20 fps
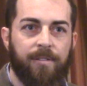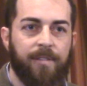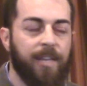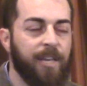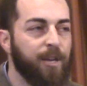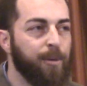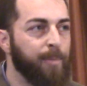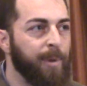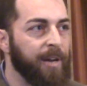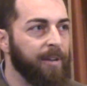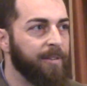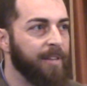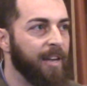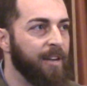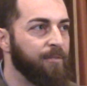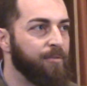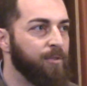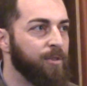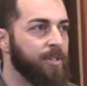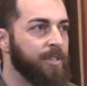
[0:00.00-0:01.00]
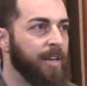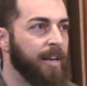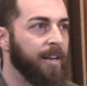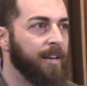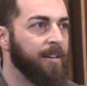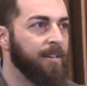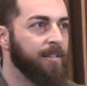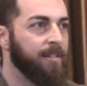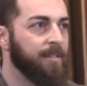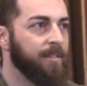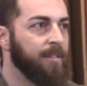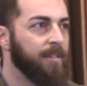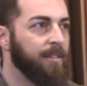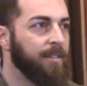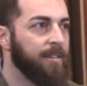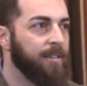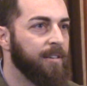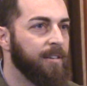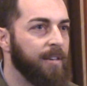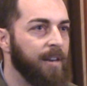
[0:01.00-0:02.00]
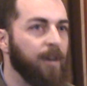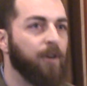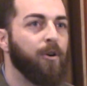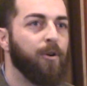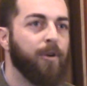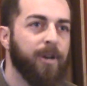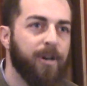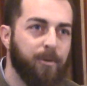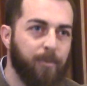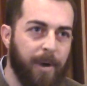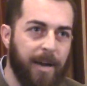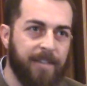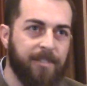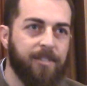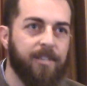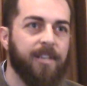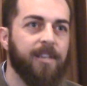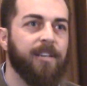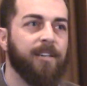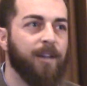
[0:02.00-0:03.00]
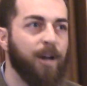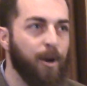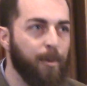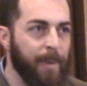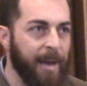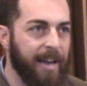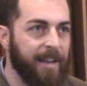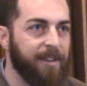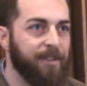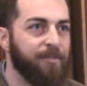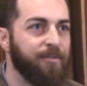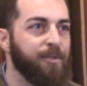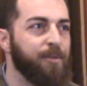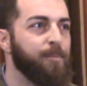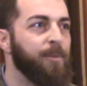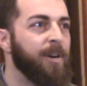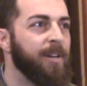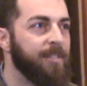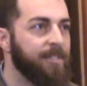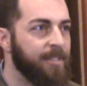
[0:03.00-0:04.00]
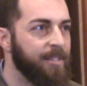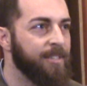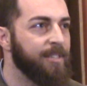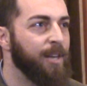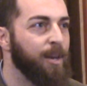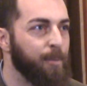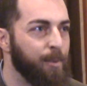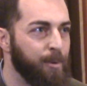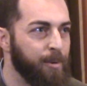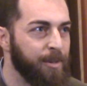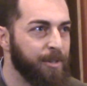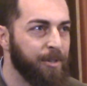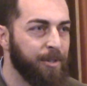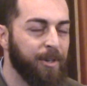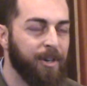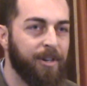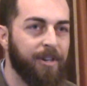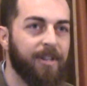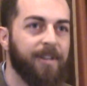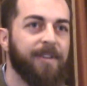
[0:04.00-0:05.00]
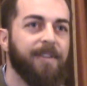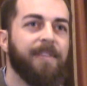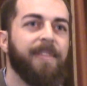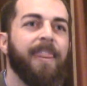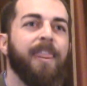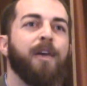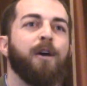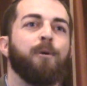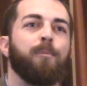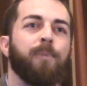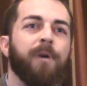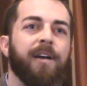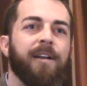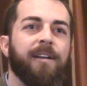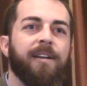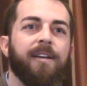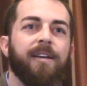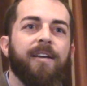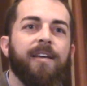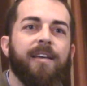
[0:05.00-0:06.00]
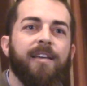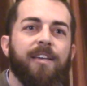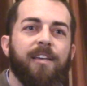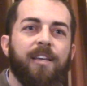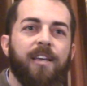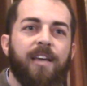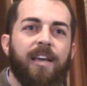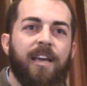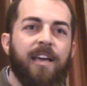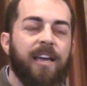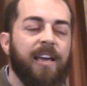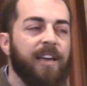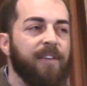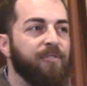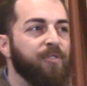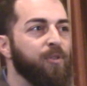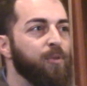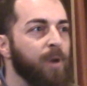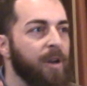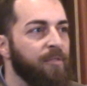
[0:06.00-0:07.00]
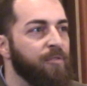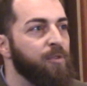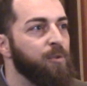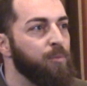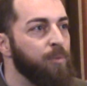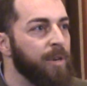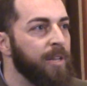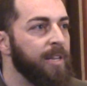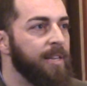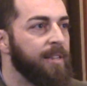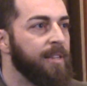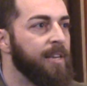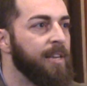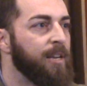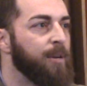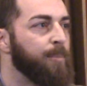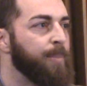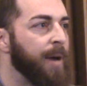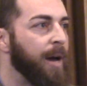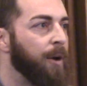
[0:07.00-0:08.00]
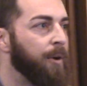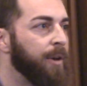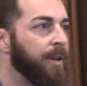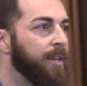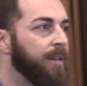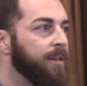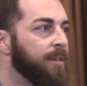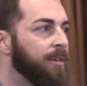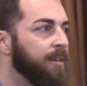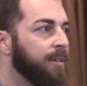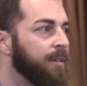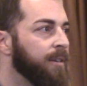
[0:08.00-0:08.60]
Think about that for a second. Now go get arrested and come back in a few months and tell me what you learned. But if you really think about it,